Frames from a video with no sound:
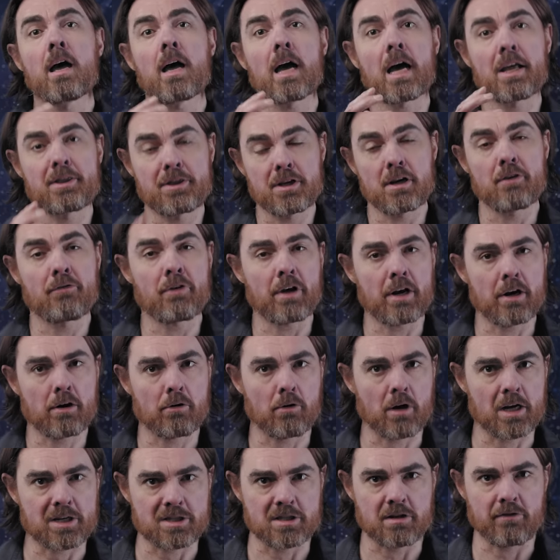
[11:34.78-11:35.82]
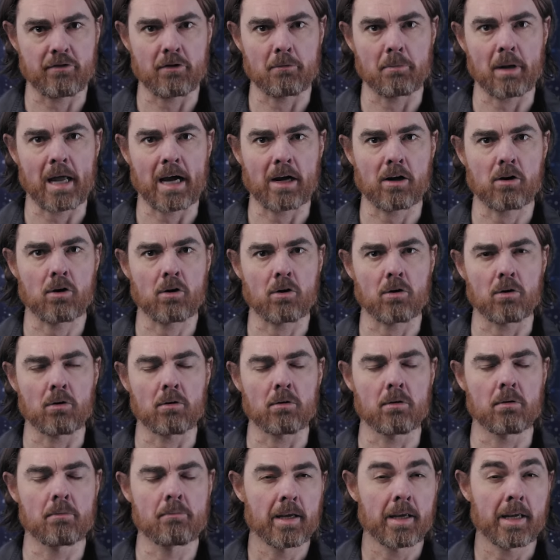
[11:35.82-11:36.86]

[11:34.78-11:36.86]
at the event horizon of a black hole.